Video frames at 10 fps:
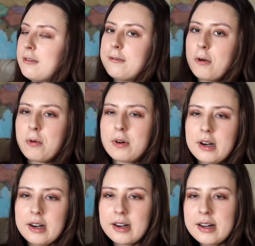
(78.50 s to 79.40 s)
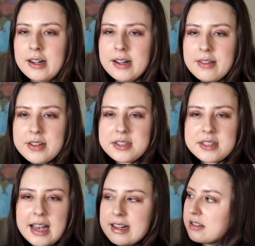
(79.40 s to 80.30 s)
for this
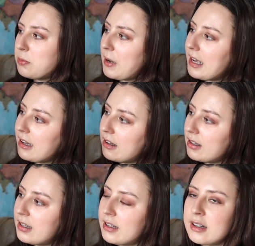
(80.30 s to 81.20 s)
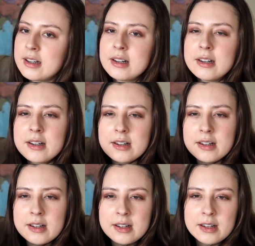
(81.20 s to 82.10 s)
side as well.
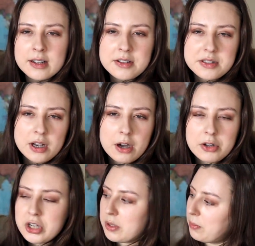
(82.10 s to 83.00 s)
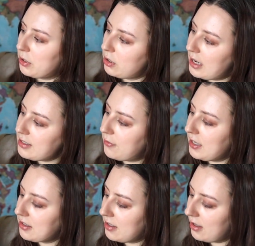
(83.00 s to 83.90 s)
So you can put lots of
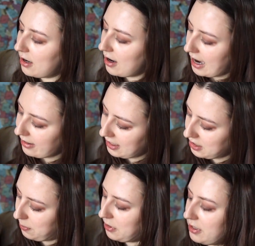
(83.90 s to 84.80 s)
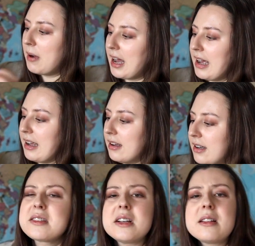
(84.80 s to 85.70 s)
things in there. I like to put my
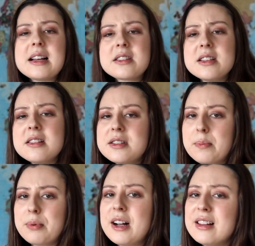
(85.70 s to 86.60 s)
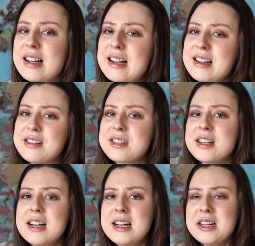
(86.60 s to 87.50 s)
sunglasses,
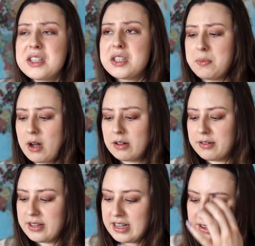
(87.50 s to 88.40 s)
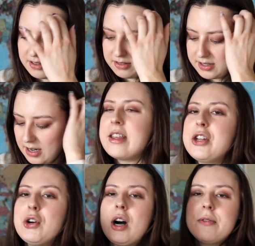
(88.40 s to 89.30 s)
umbrellas, smaller things. And
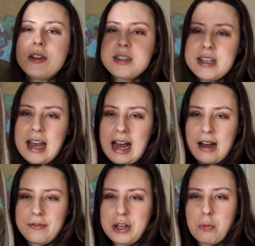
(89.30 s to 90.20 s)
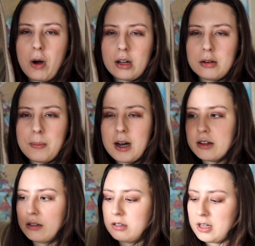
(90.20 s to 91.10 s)
then you obviously have the water
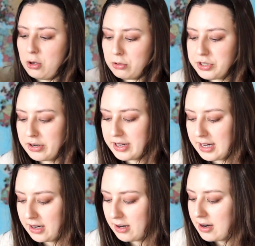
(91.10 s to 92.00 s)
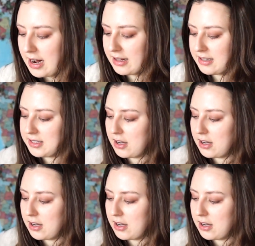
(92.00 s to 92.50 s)
bottle holder here, and it's